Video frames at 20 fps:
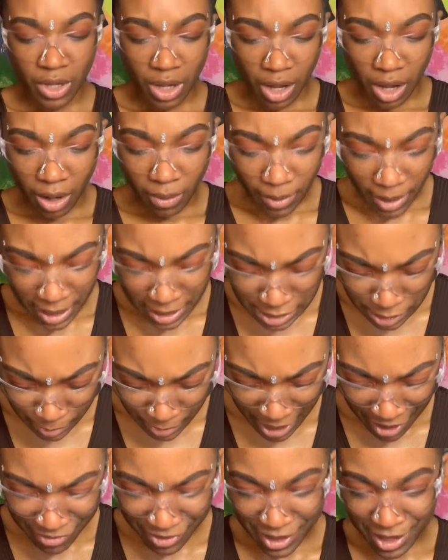All right, so we
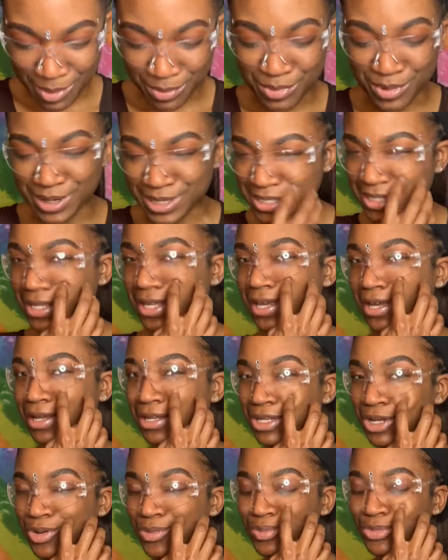have the Empress again.
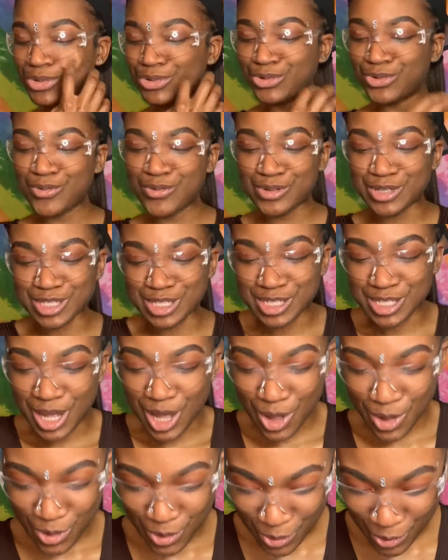Don't move, just
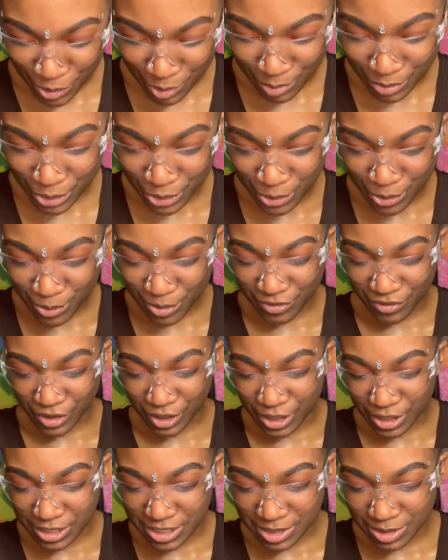go. The Moon
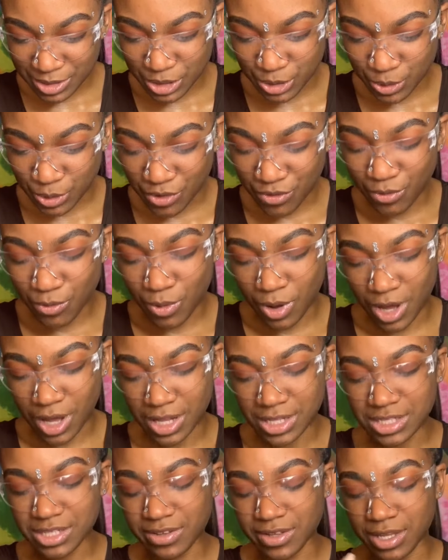reversed, Two of
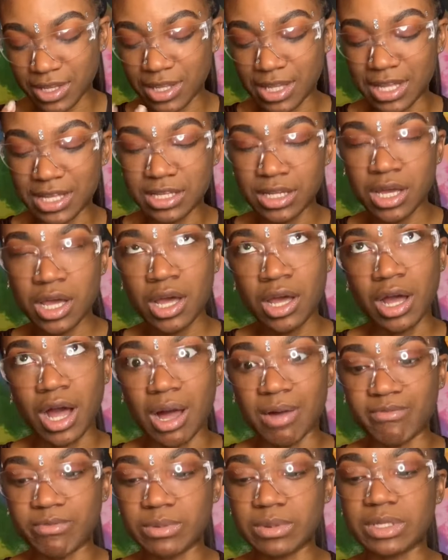Wands. Again, that
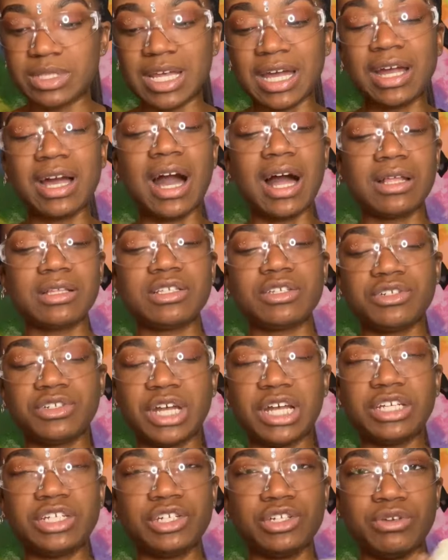con that
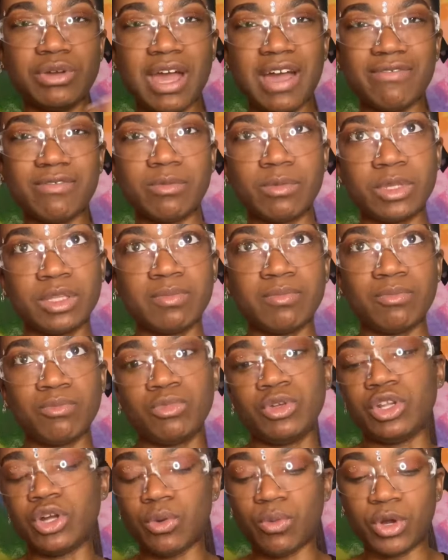concentration you're having with, you
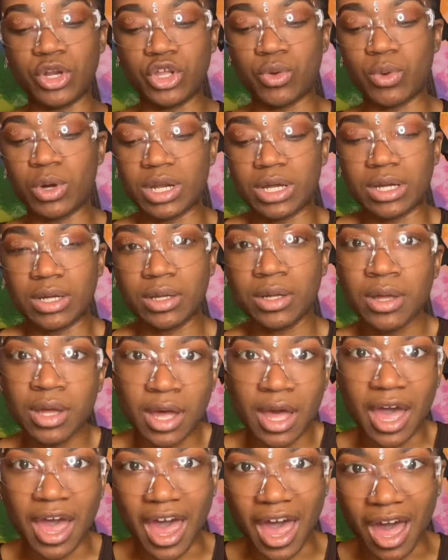know, what do you want to
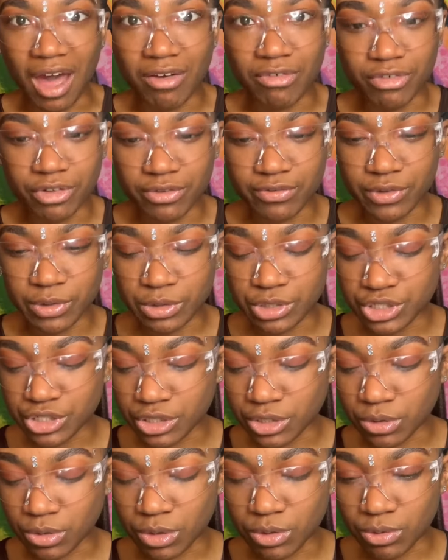have for the future
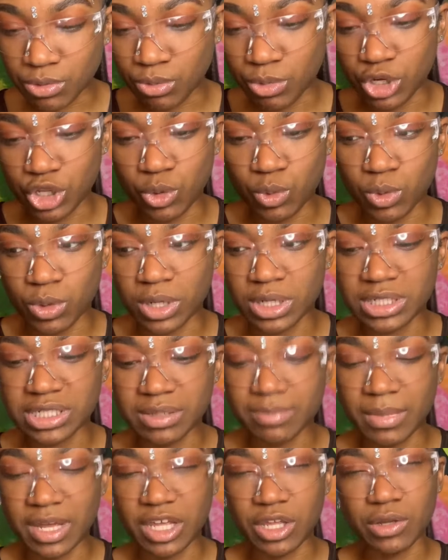or what do you want to
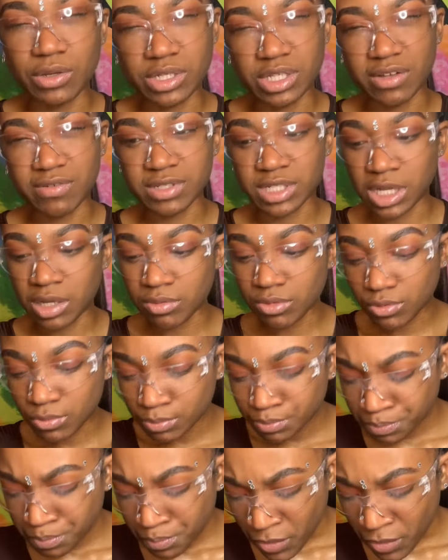make yourself stable?
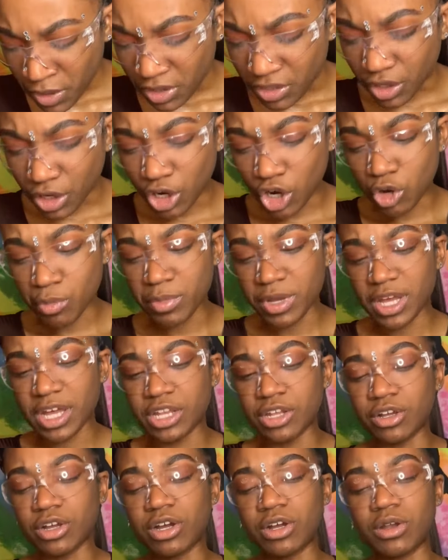The Hermit,
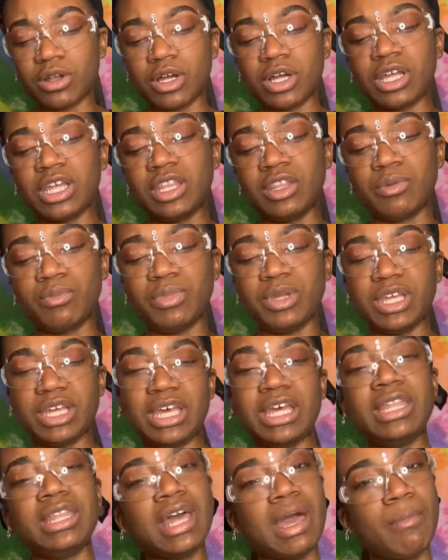you're going to either be
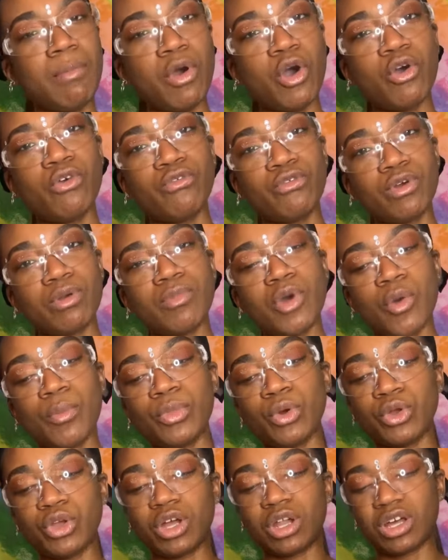in that mode for a moment or
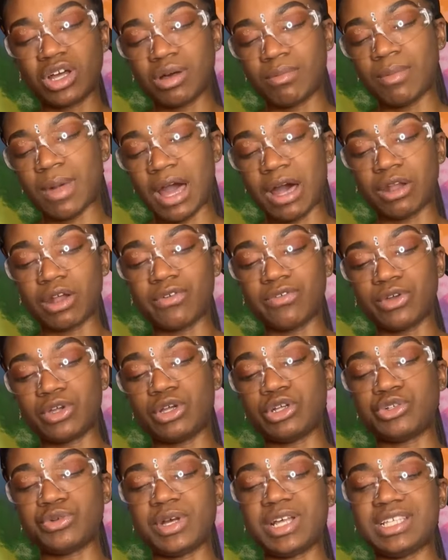you're going to come out of or you're
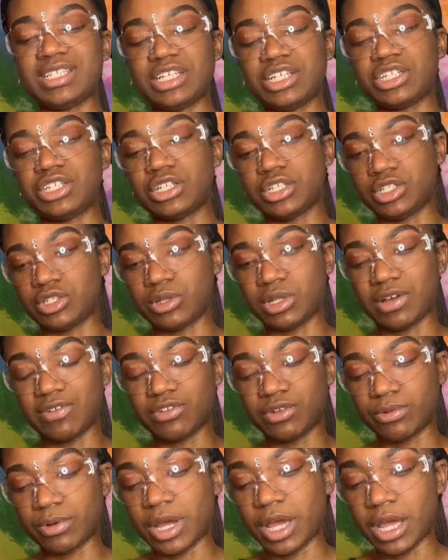transitioning, so left
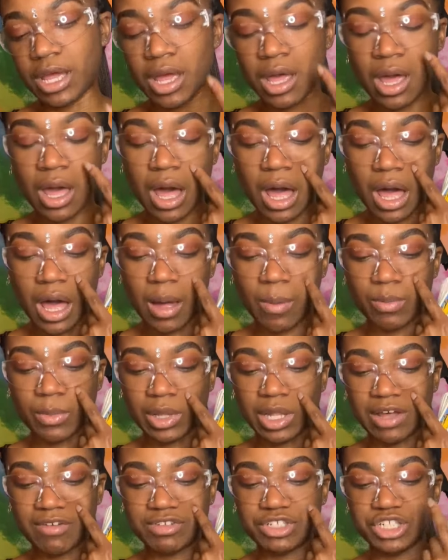or right. Um,
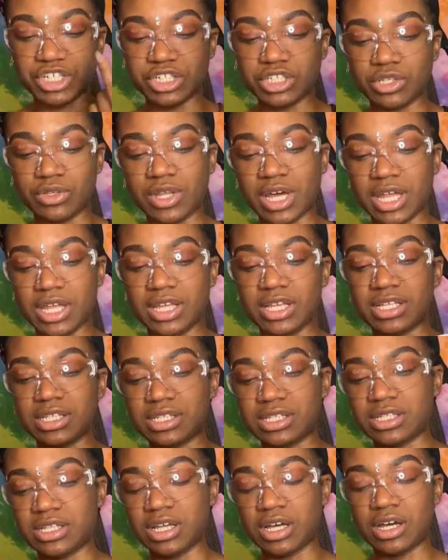left cheek, so that is
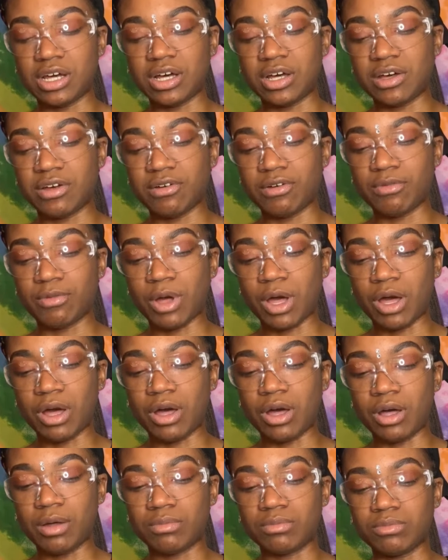the,
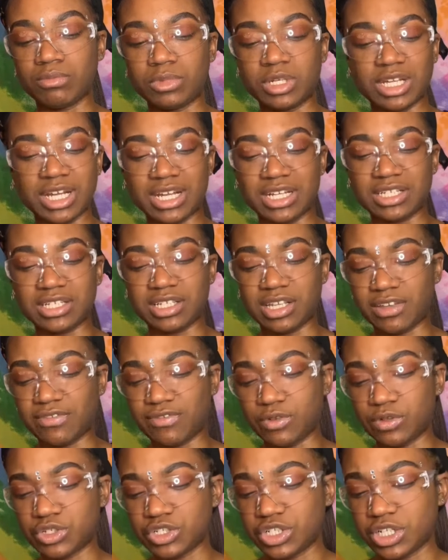um, what did I just say,
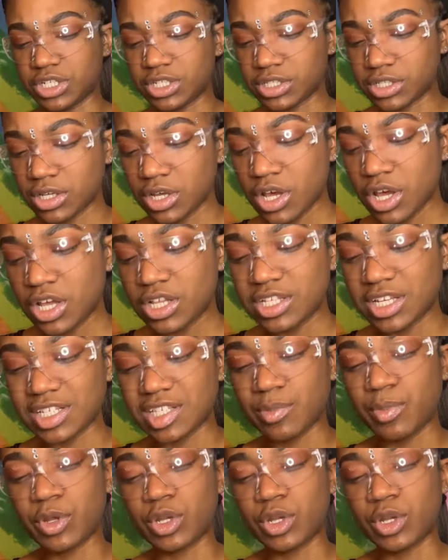future tense? Six of